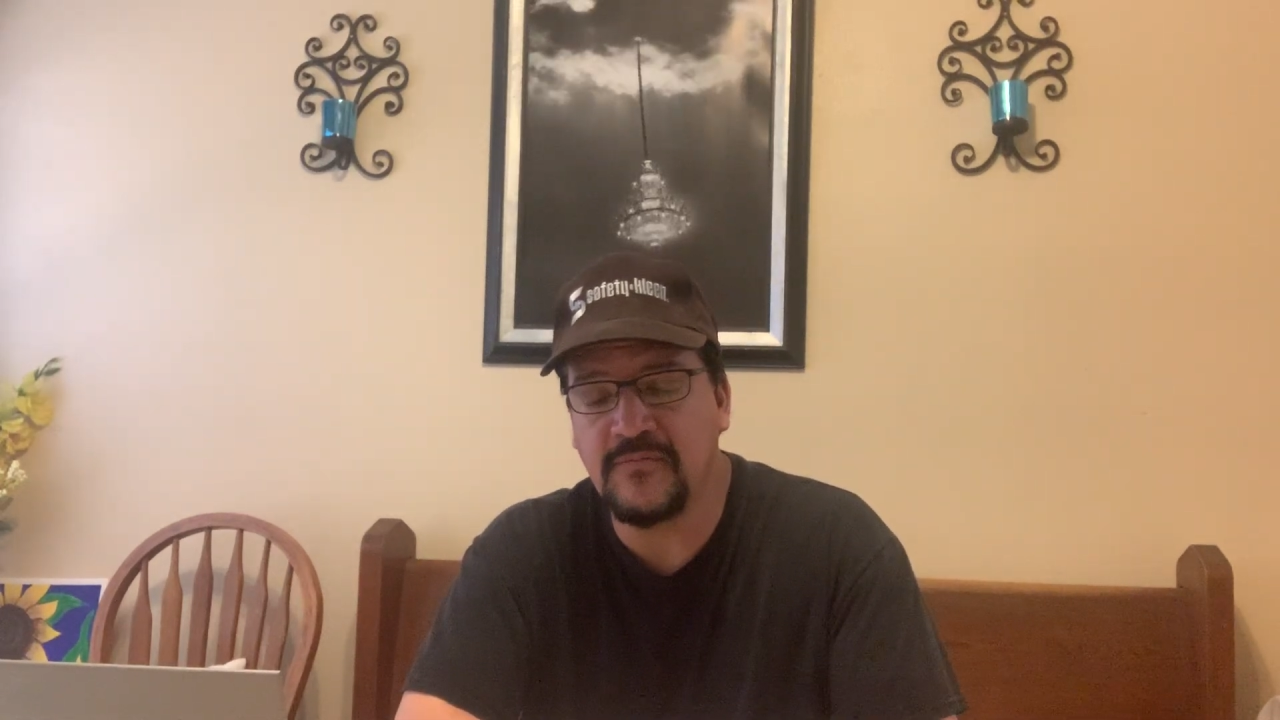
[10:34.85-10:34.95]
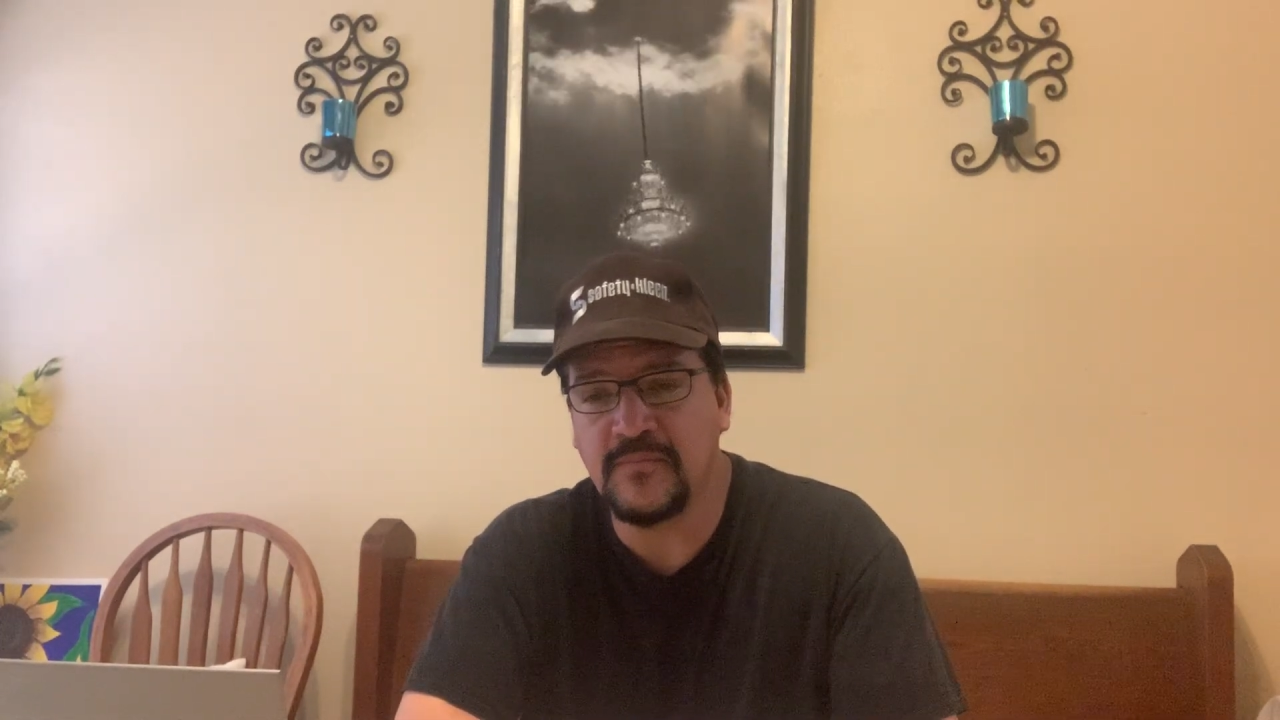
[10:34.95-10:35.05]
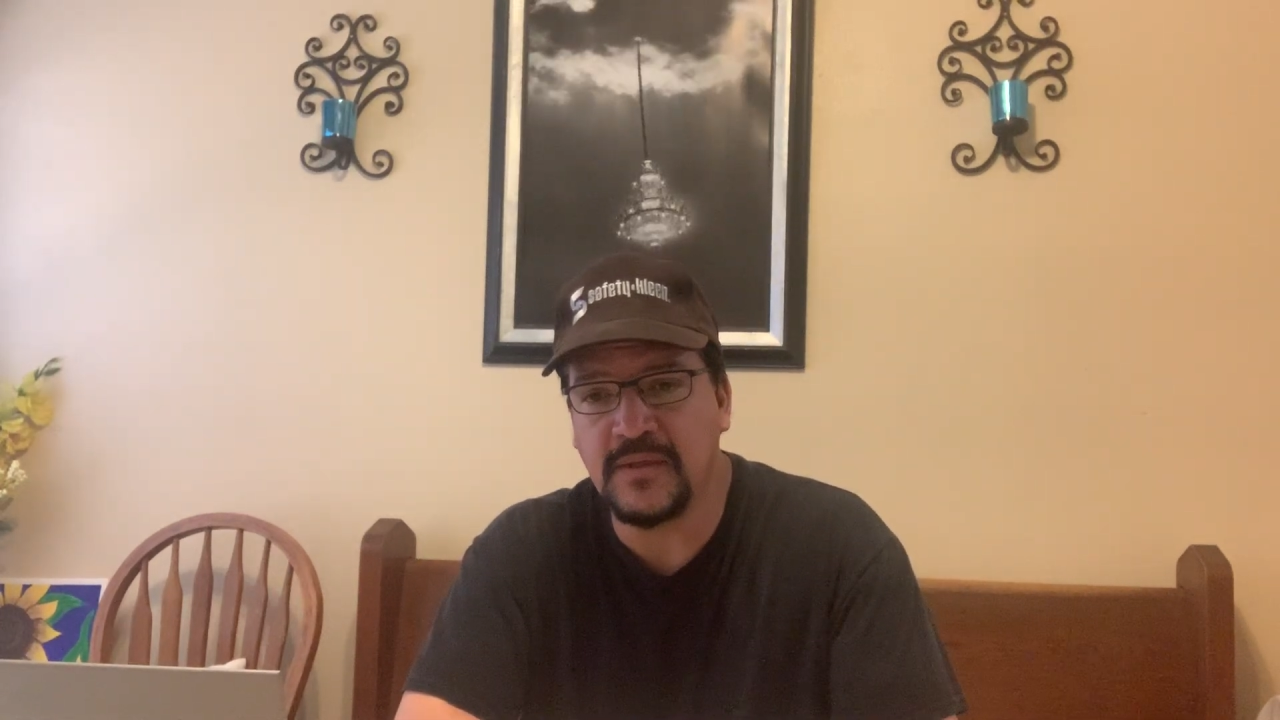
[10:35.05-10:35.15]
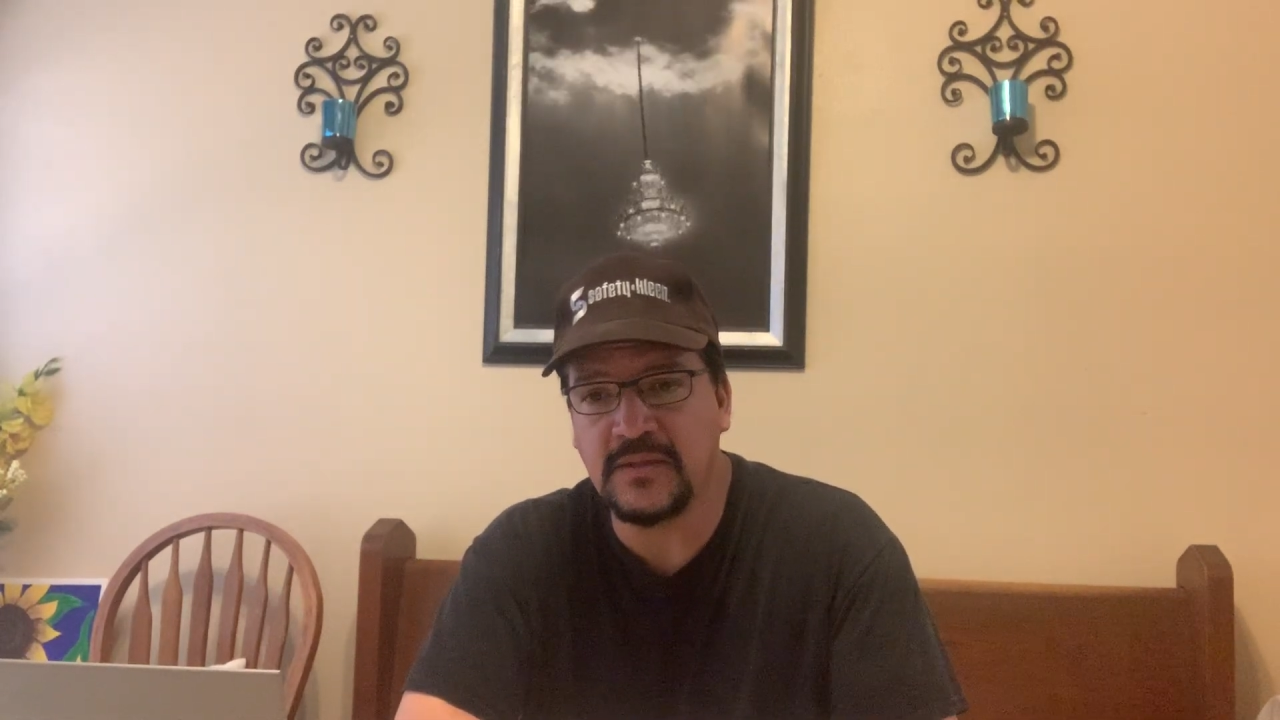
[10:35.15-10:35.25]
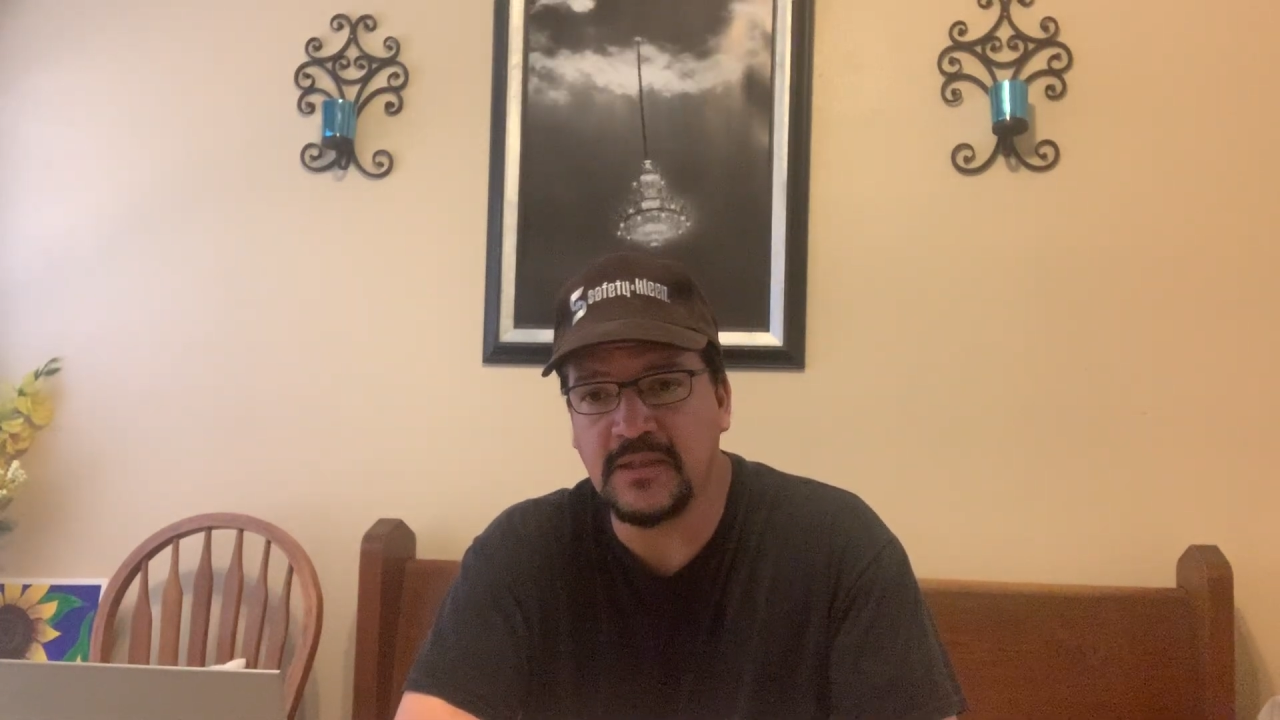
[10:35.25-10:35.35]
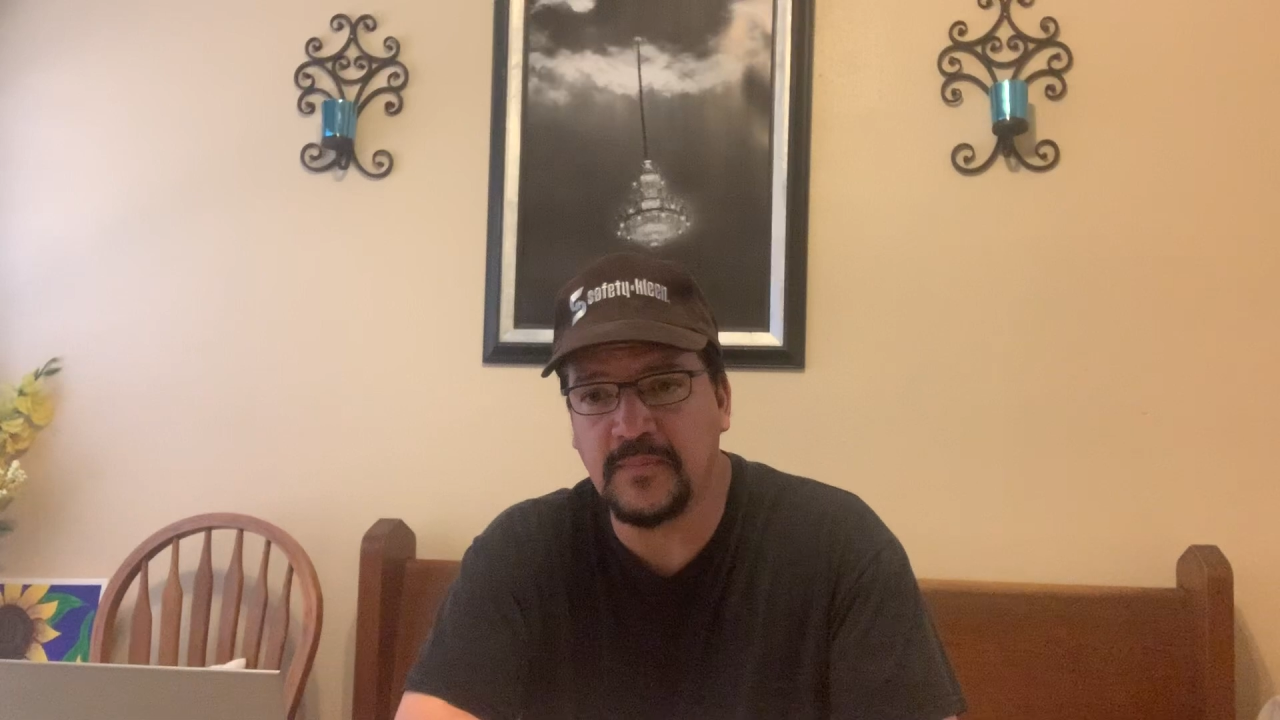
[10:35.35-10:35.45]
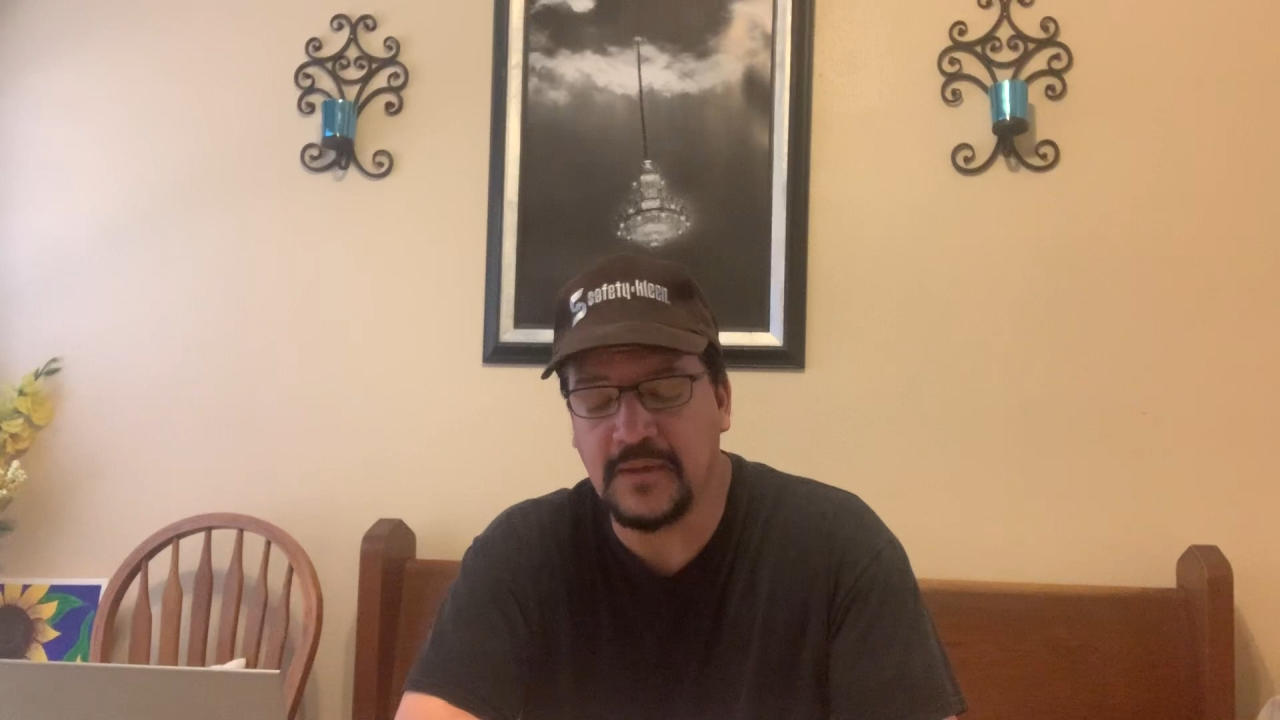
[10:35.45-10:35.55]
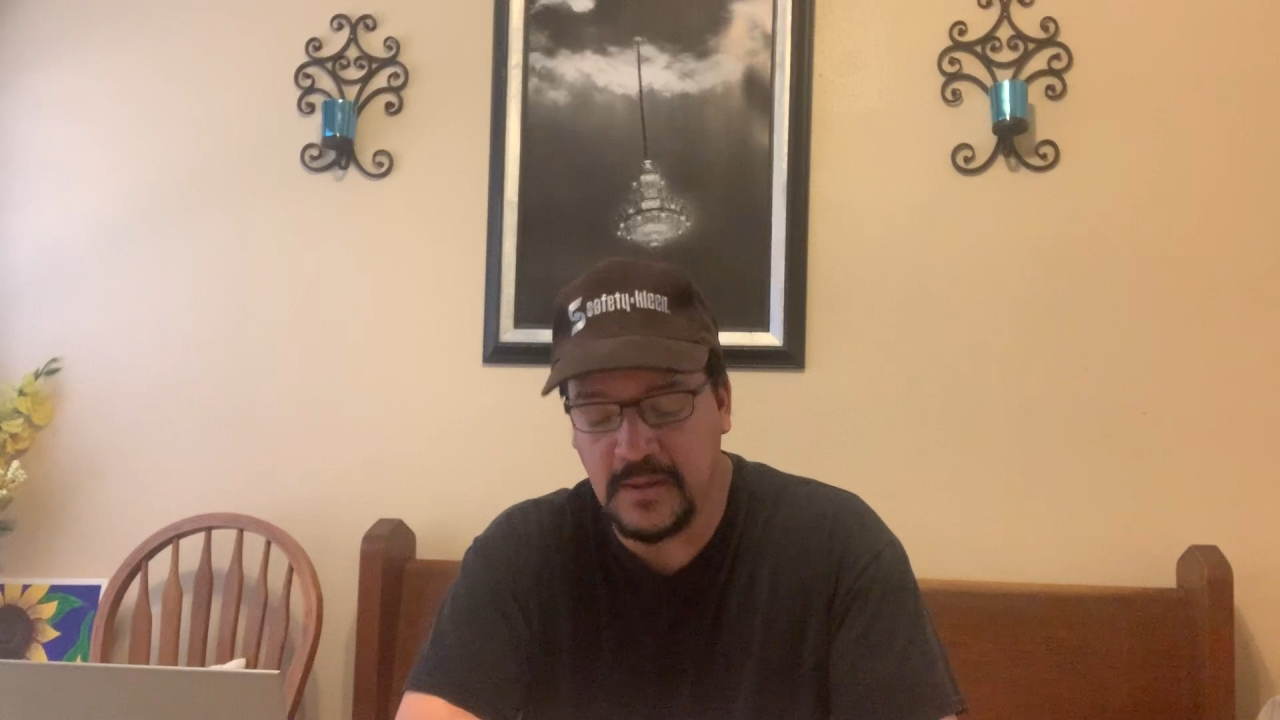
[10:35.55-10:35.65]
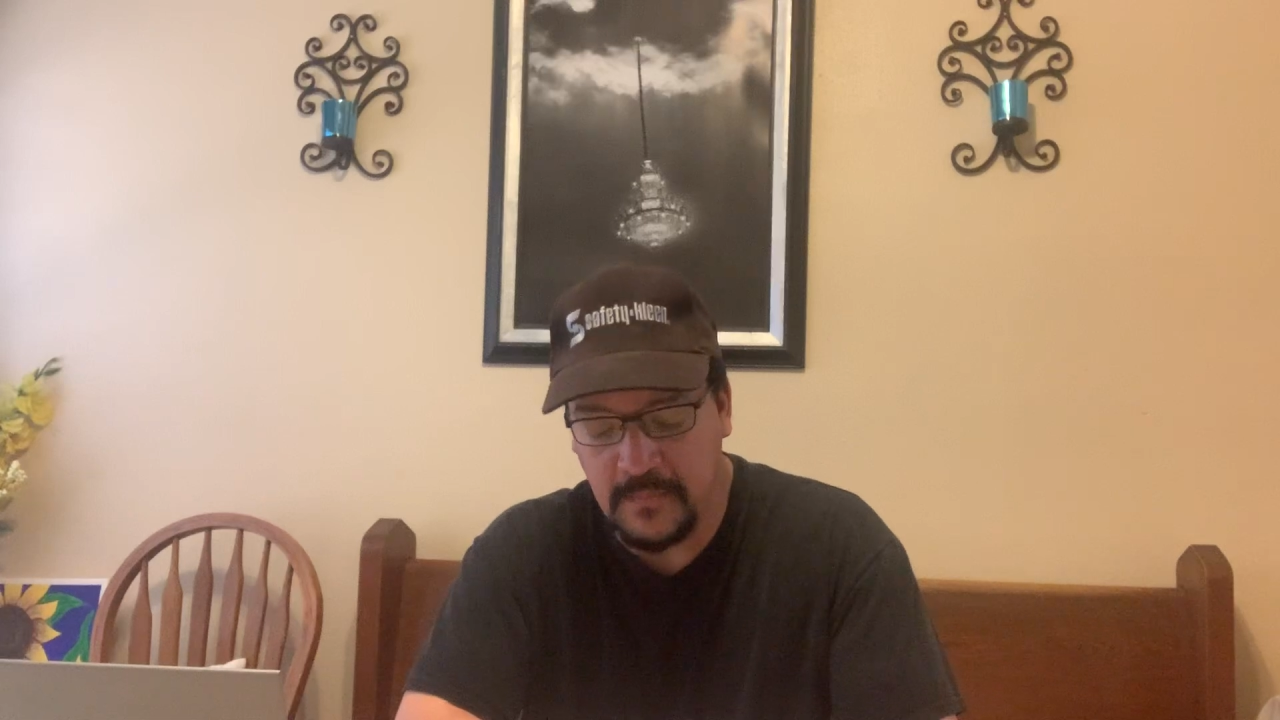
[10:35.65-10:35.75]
But typically